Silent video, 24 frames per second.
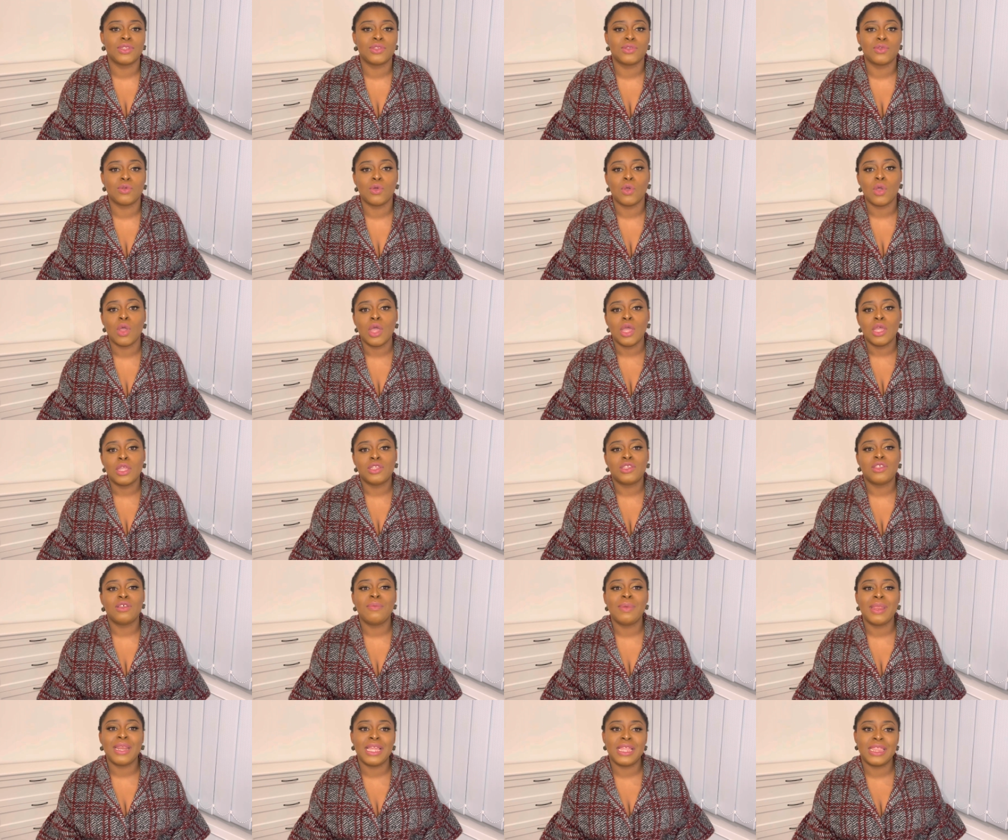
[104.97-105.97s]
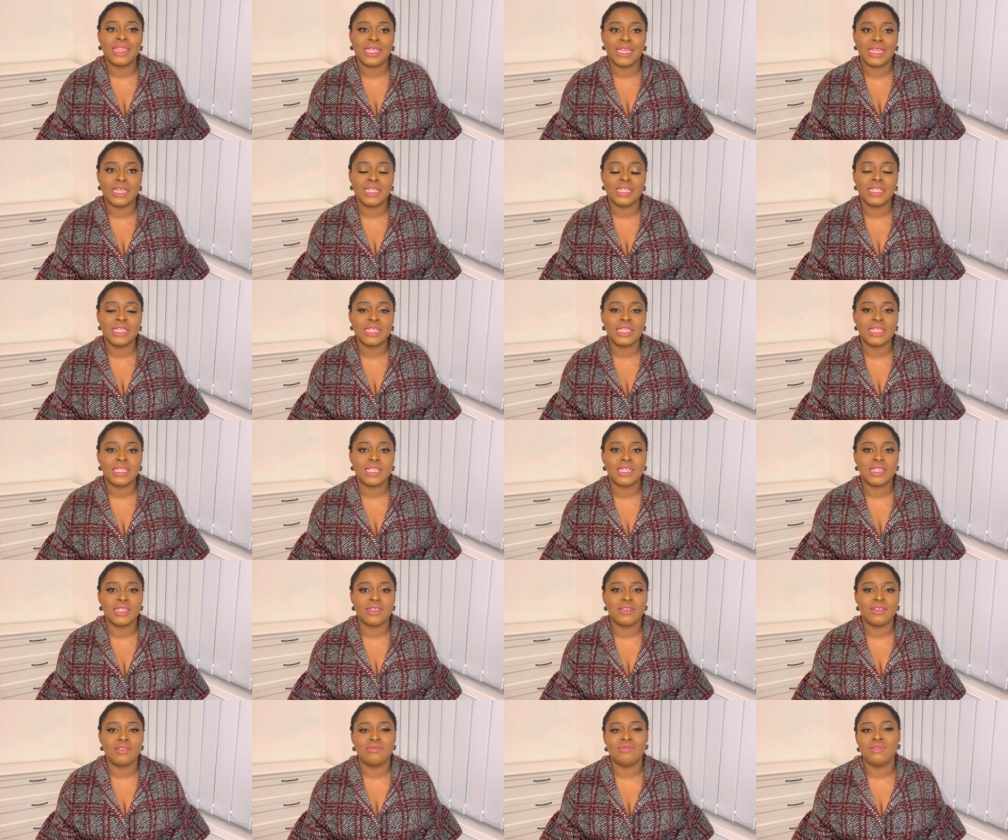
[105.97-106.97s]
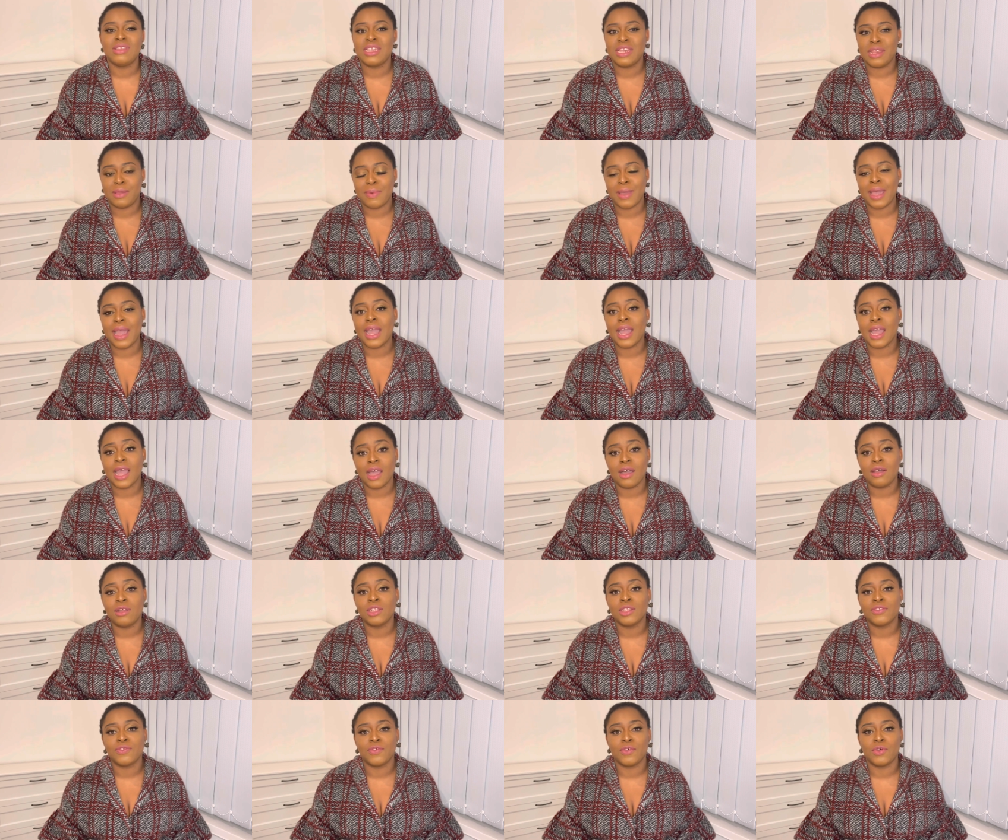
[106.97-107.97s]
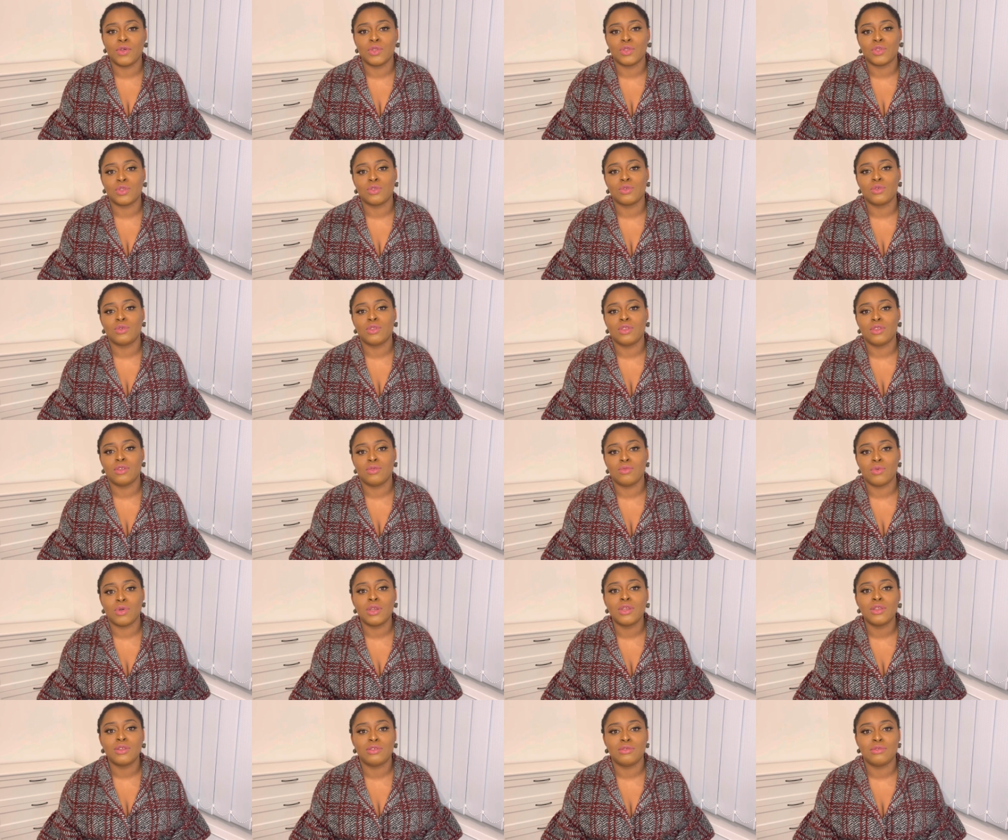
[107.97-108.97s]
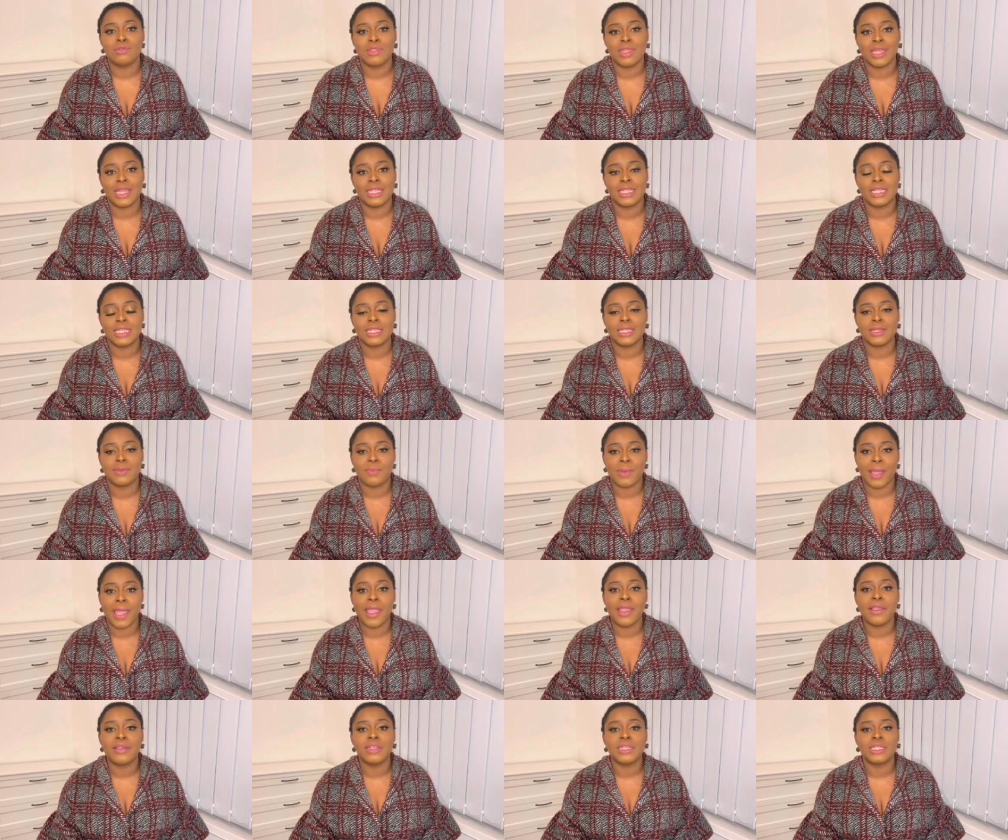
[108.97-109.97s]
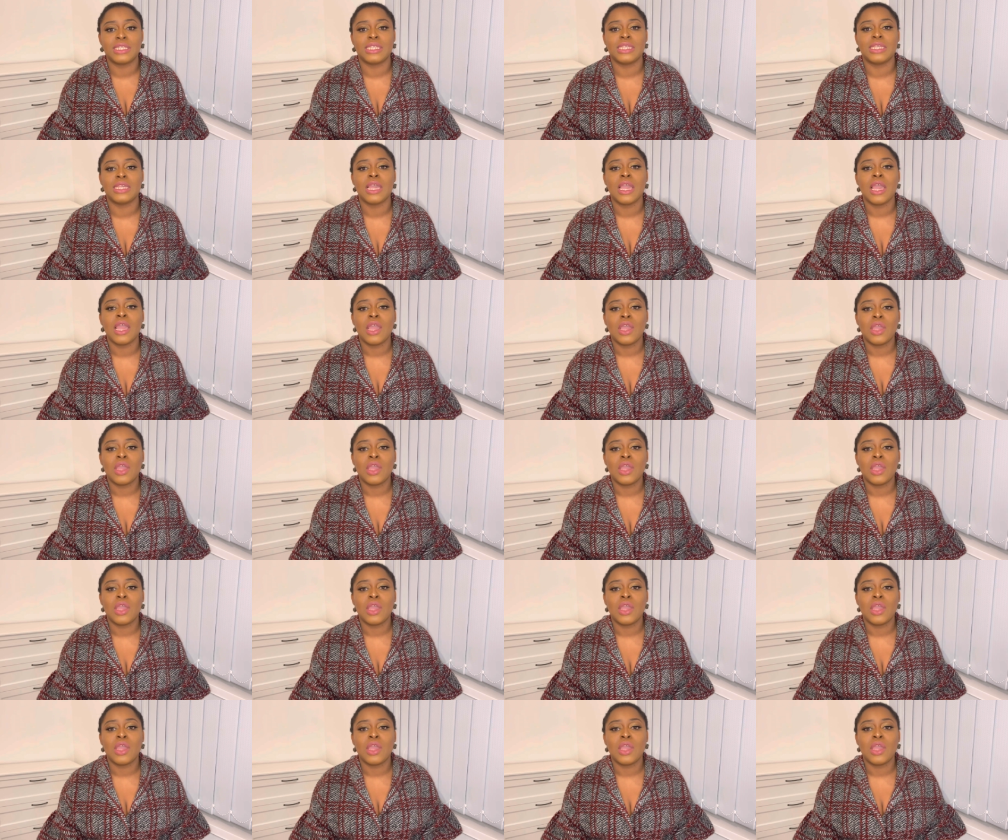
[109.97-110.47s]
So, so many things you need a bank account for, so you want to do that as a priority.